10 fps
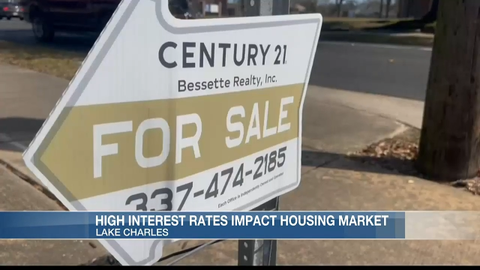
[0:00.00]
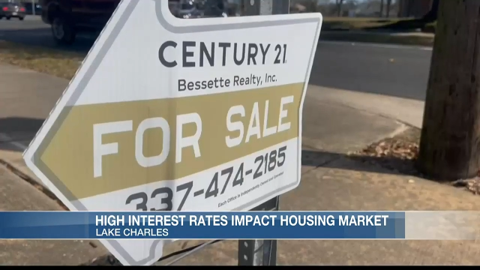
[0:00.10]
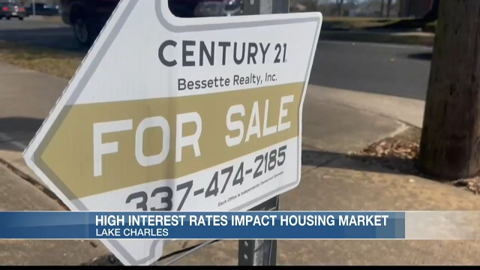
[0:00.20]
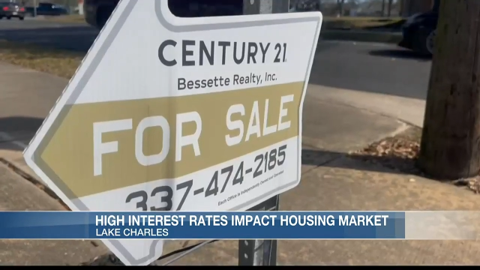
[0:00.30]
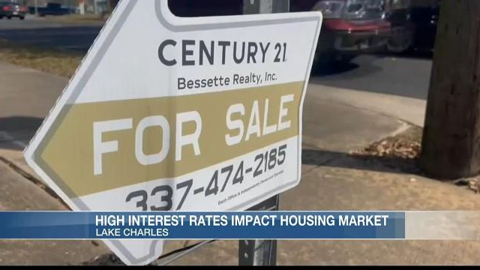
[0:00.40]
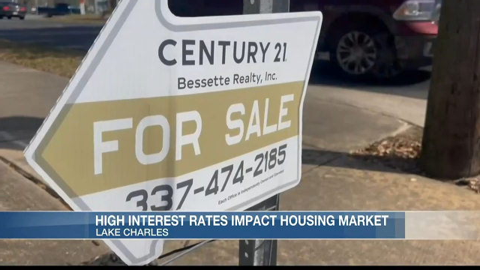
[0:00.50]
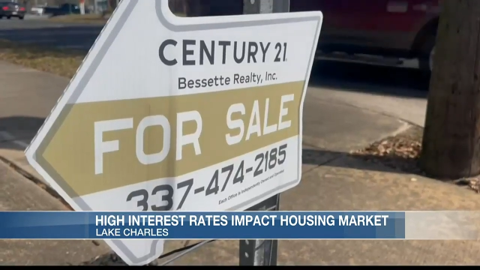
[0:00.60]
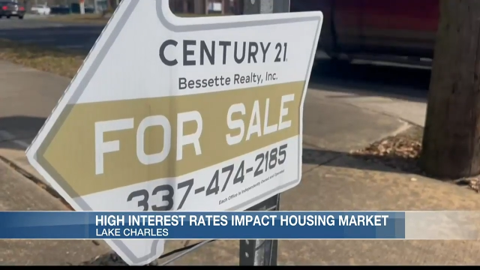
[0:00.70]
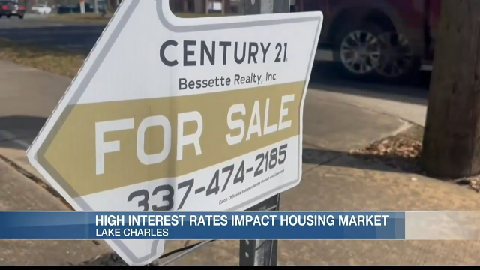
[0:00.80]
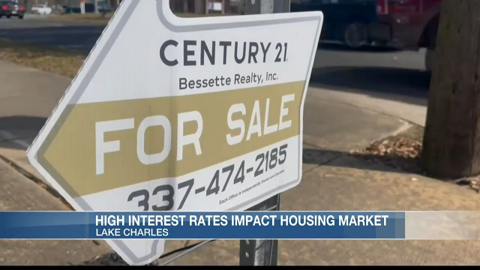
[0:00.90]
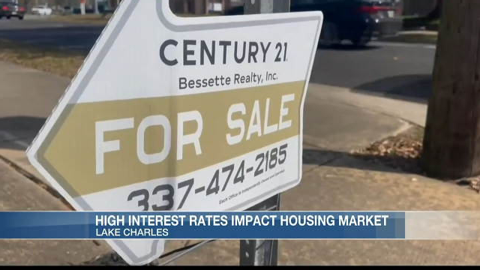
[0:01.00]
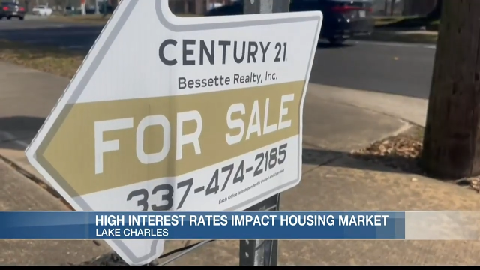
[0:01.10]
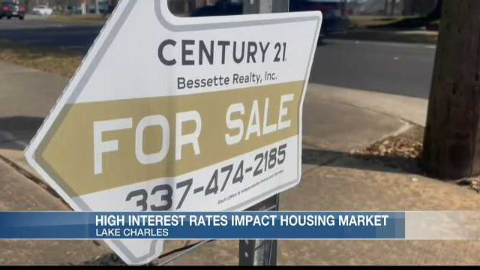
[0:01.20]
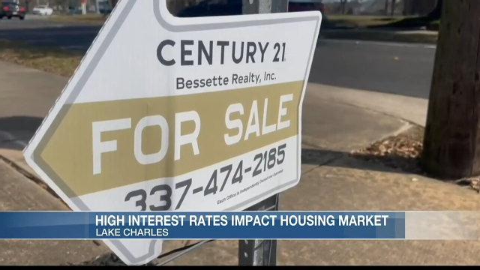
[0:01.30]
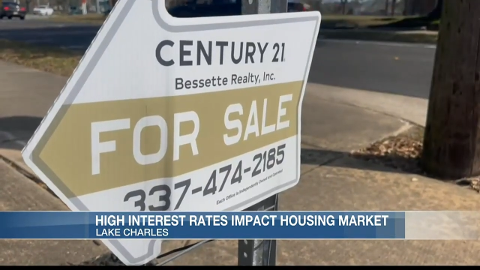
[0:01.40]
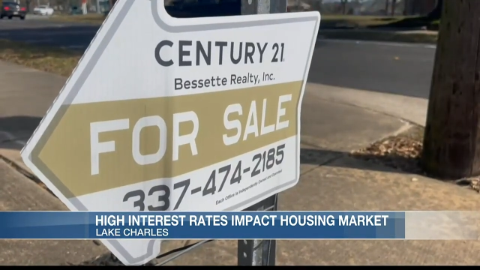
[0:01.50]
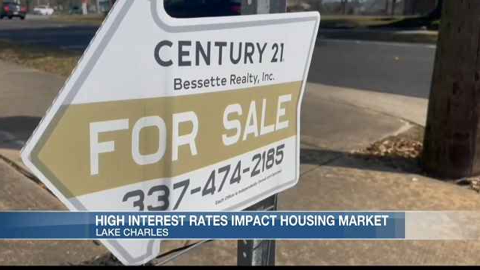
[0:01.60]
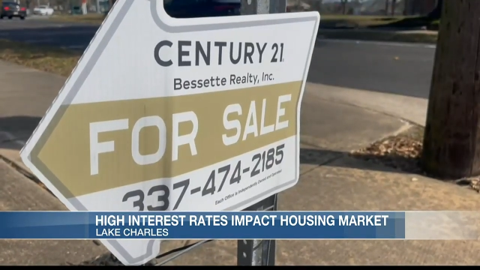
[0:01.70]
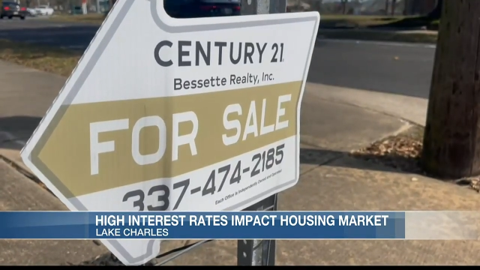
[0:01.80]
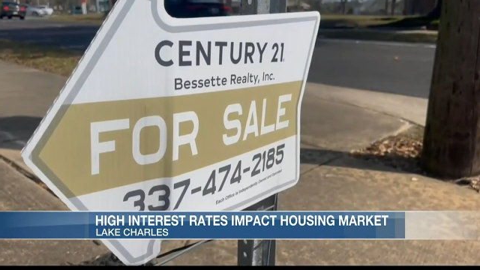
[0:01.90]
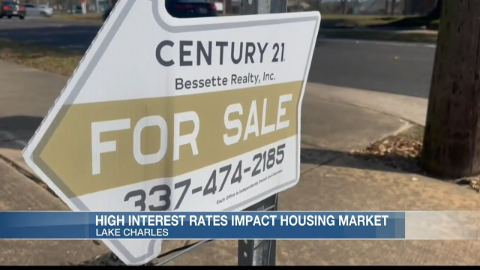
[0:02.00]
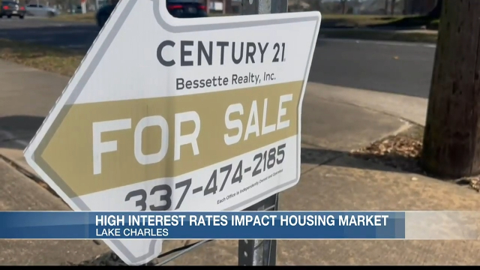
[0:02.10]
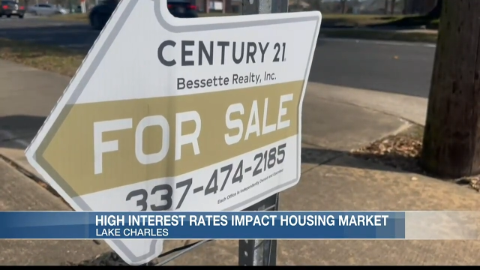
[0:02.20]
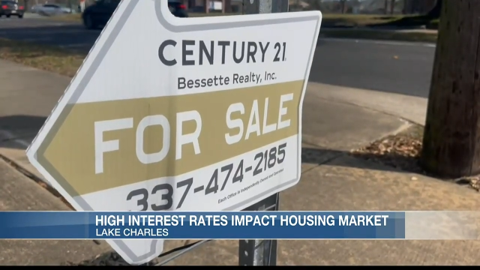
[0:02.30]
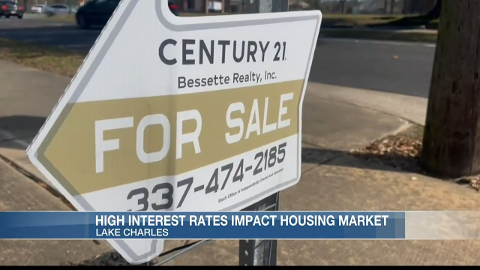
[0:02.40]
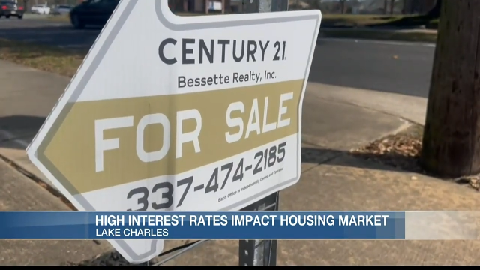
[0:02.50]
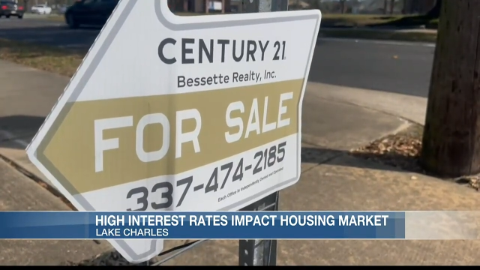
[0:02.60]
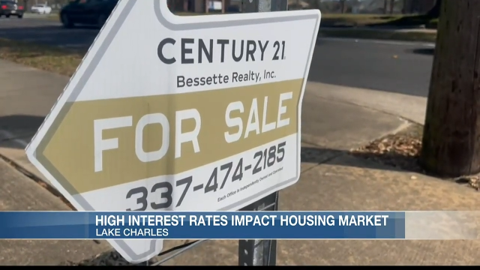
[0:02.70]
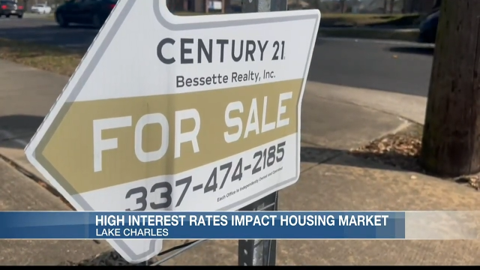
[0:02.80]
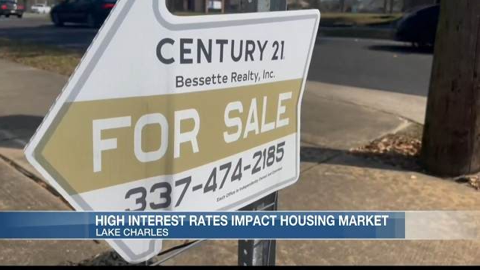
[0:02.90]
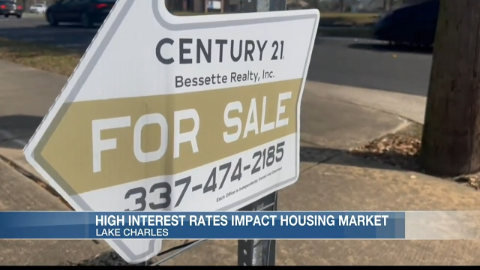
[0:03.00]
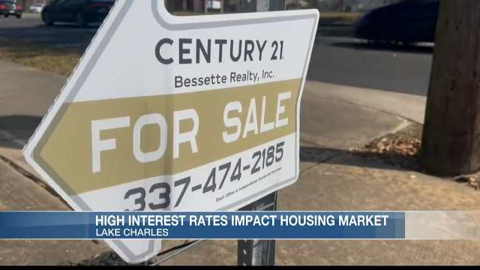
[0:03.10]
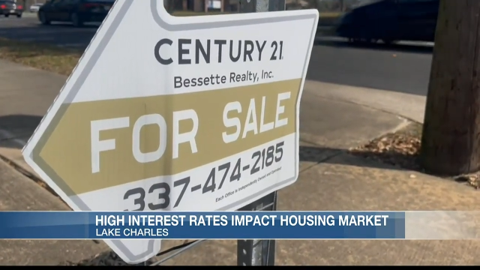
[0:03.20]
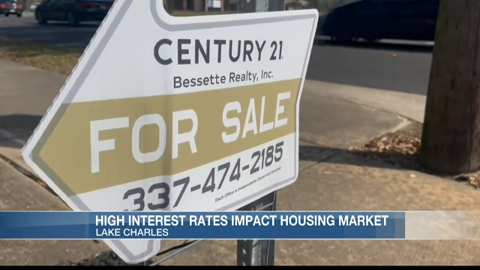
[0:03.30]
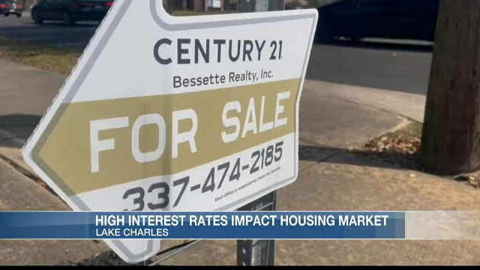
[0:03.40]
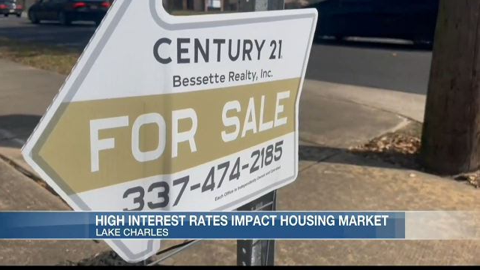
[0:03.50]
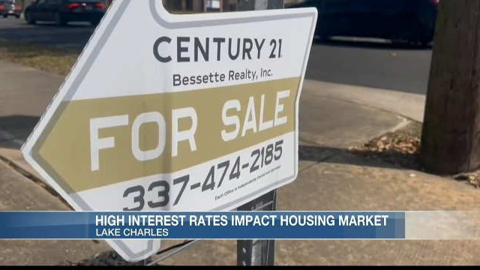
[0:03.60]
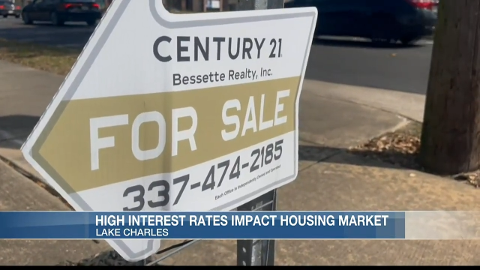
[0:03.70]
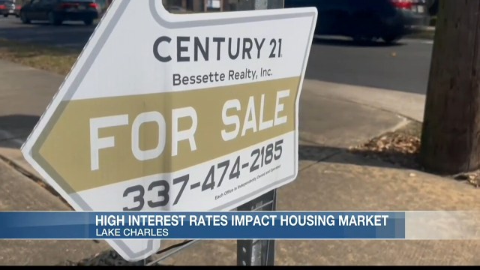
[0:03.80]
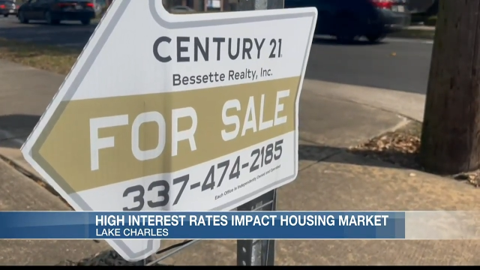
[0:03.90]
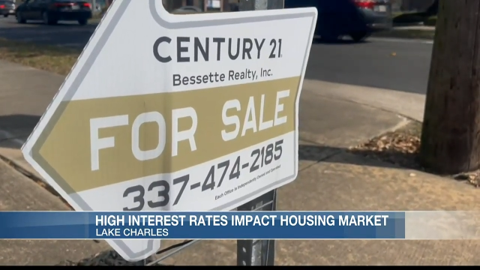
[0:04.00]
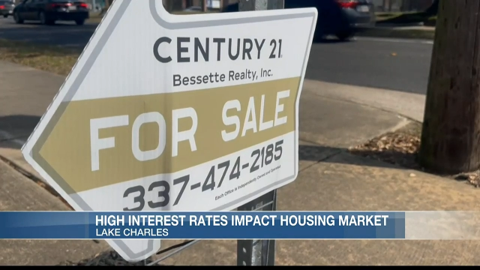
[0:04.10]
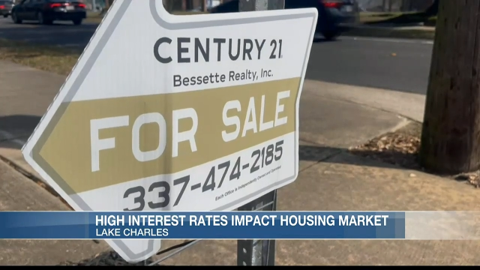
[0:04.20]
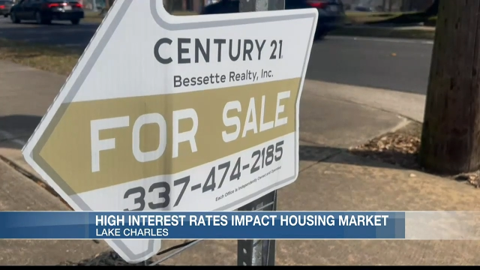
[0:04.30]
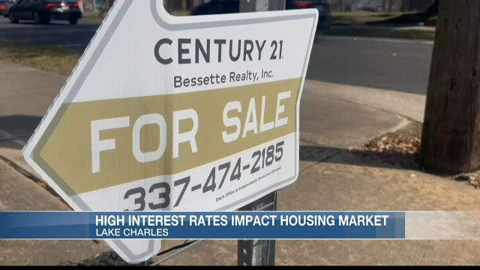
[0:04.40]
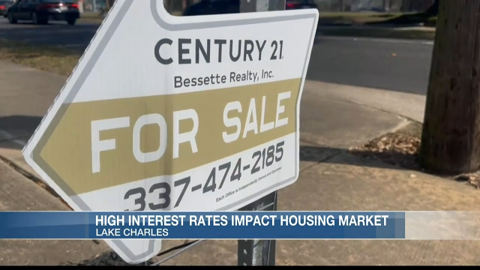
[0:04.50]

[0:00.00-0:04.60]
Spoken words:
No face is visible, so there are no lips to read.